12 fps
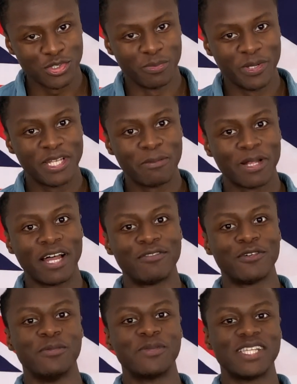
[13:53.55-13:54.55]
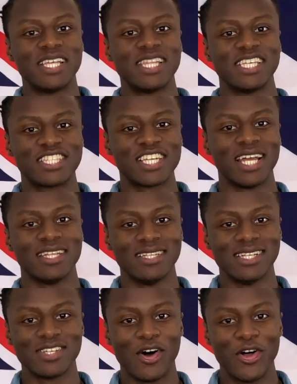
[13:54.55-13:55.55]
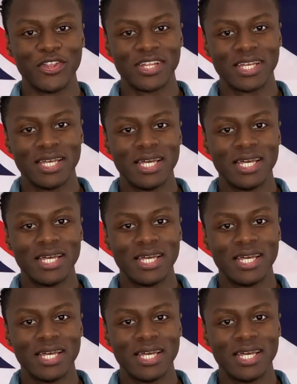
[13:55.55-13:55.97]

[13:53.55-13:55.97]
media platforms that this channel is on.